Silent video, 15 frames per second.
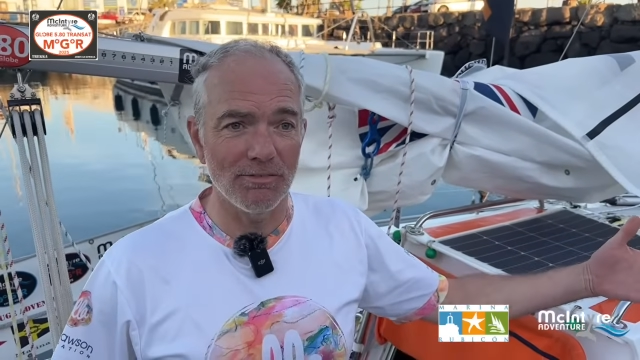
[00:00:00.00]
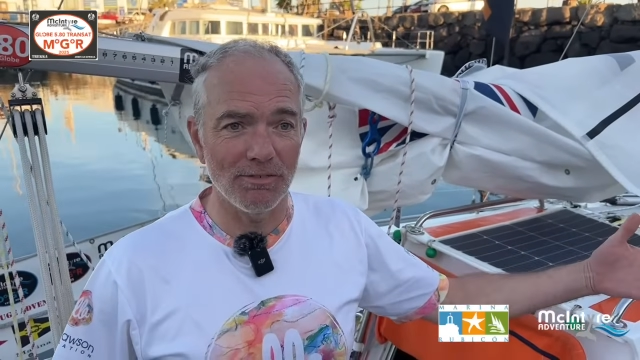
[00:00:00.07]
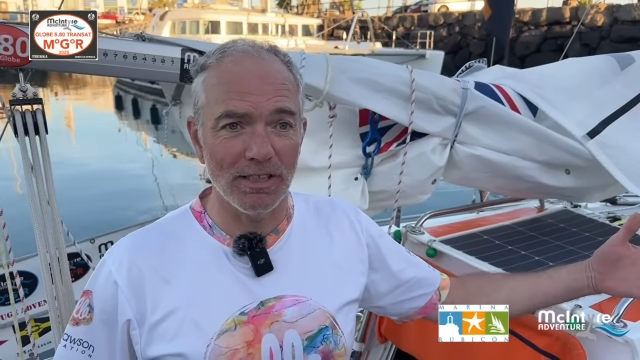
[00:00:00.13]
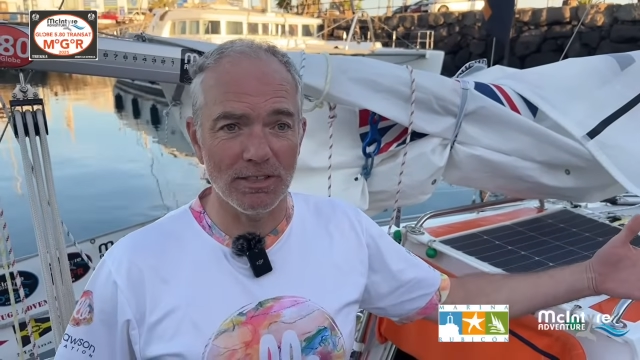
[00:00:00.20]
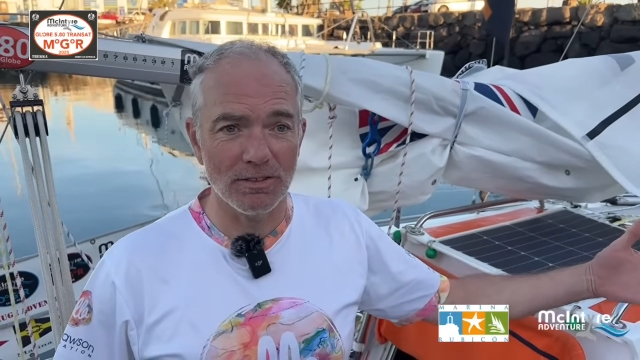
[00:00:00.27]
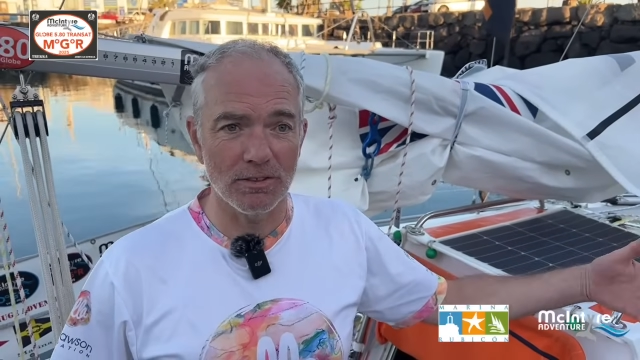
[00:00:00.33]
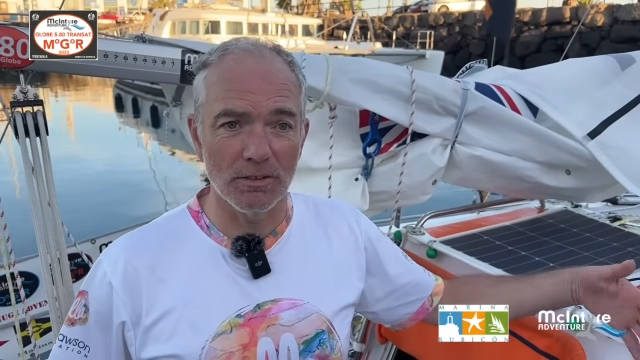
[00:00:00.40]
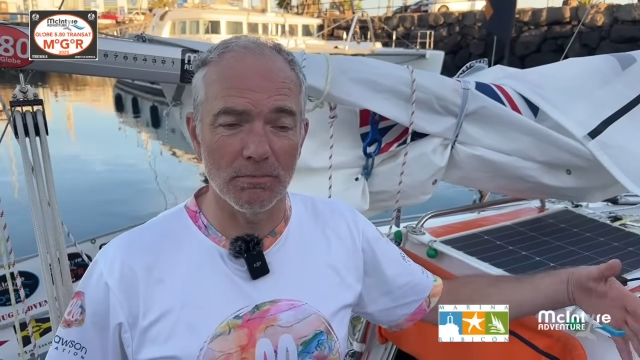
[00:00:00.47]

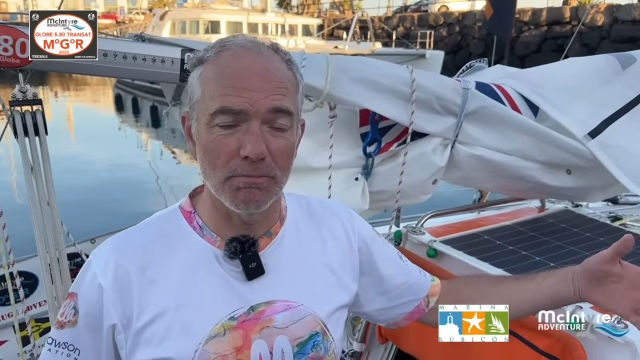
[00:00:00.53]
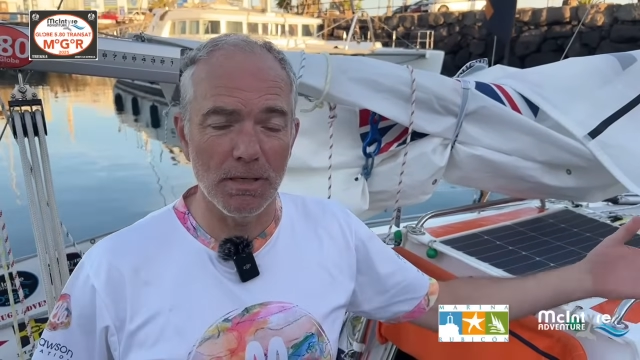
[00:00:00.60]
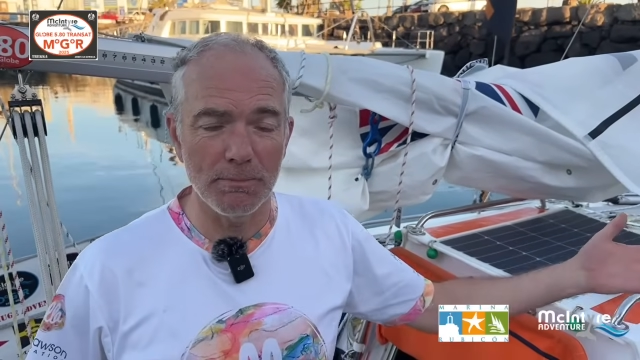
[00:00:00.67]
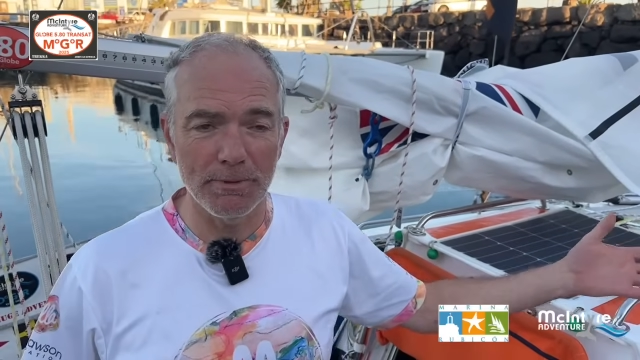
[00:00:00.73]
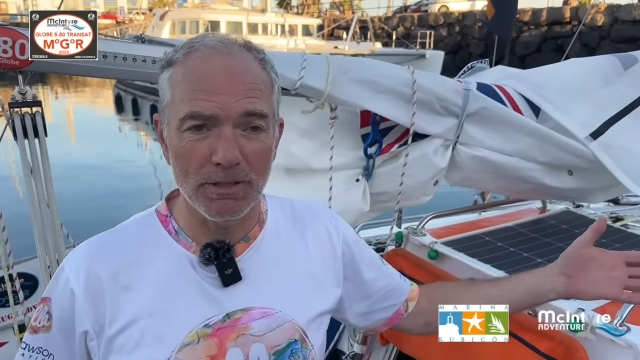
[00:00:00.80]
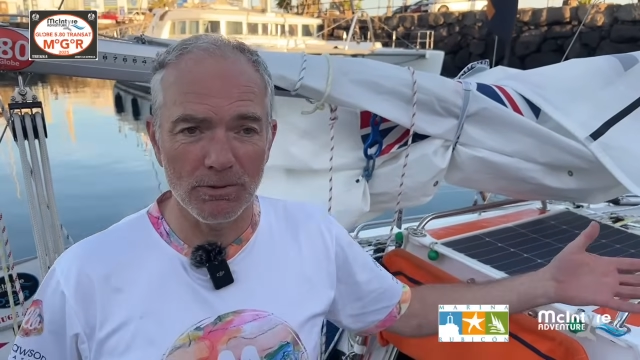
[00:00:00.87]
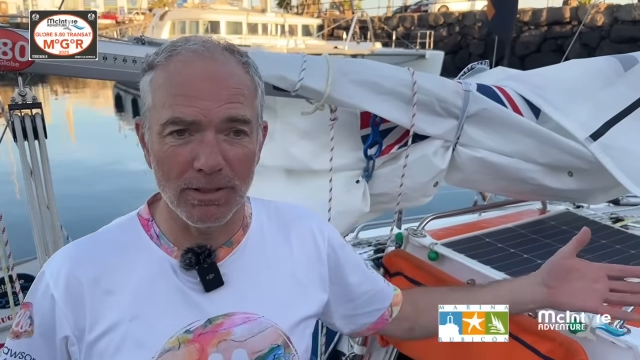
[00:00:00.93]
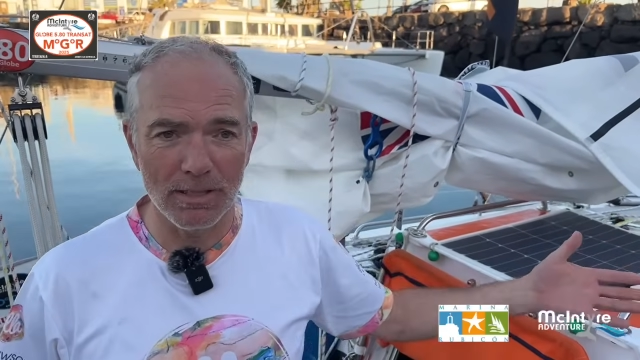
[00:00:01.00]
vessel
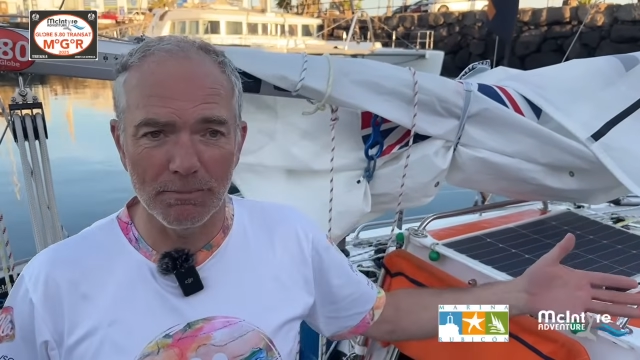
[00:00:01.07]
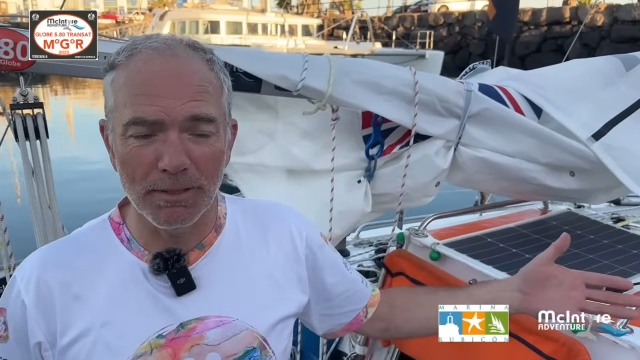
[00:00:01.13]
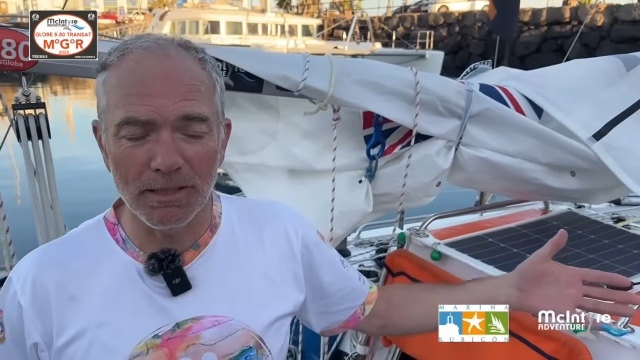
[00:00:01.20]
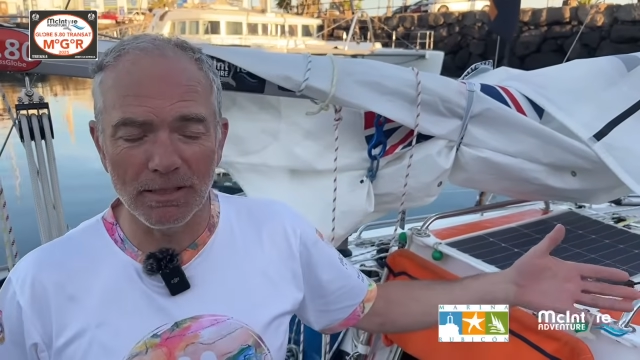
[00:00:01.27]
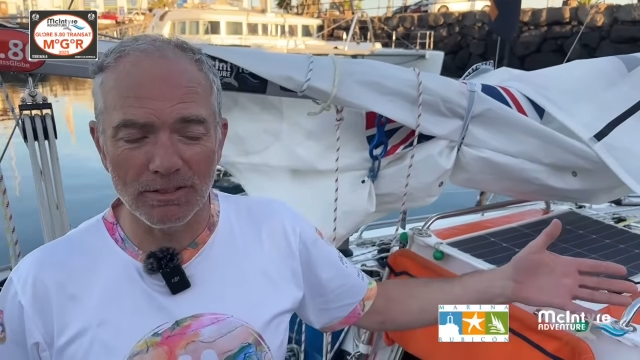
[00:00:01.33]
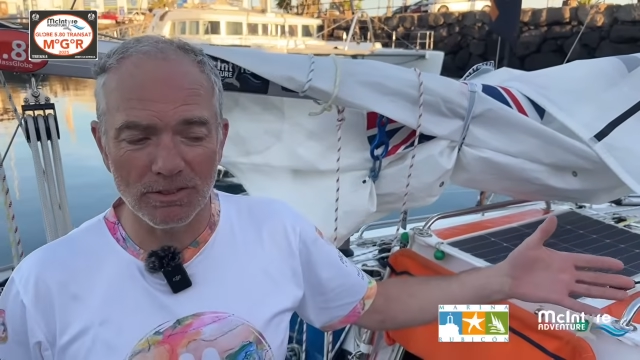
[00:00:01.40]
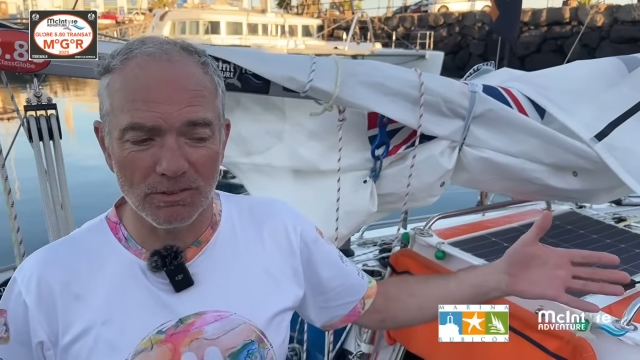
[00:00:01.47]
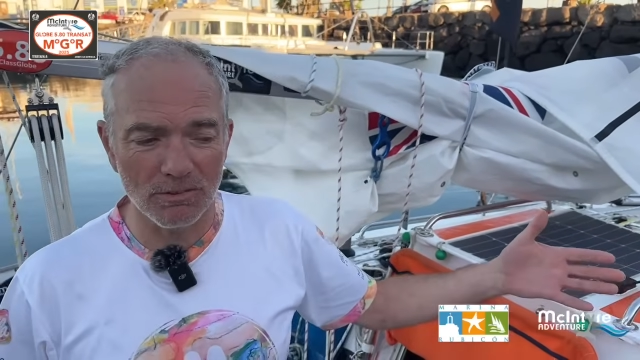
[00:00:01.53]
maybe 20
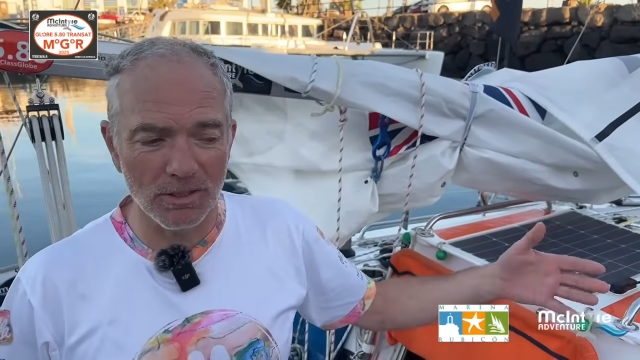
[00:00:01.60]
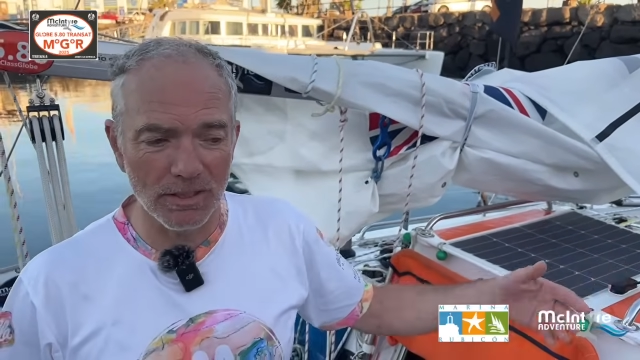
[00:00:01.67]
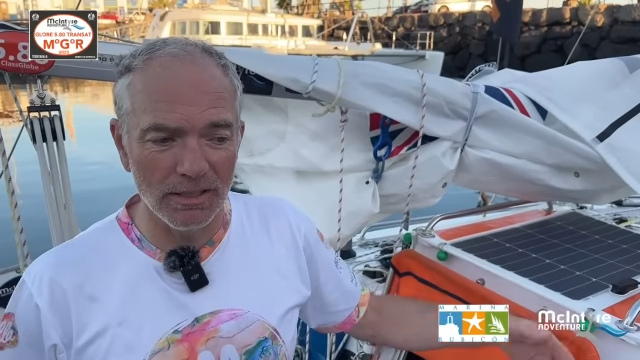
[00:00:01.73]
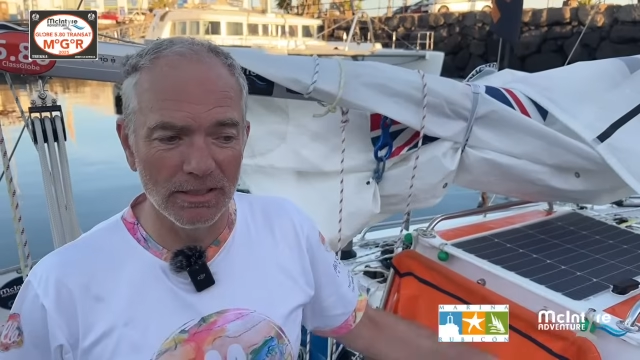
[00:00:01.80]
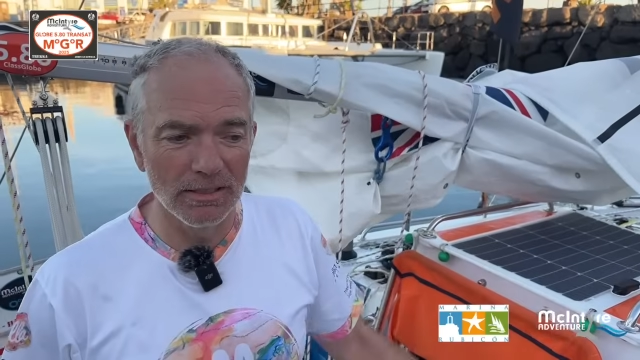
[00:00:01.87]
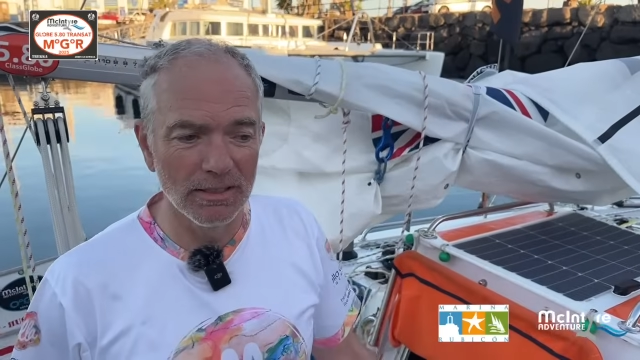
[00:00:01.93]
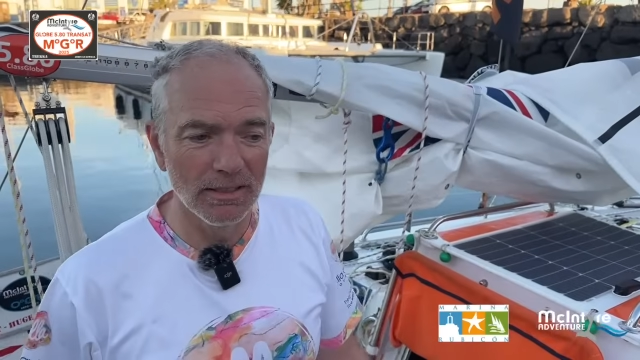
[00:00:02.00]
miles away,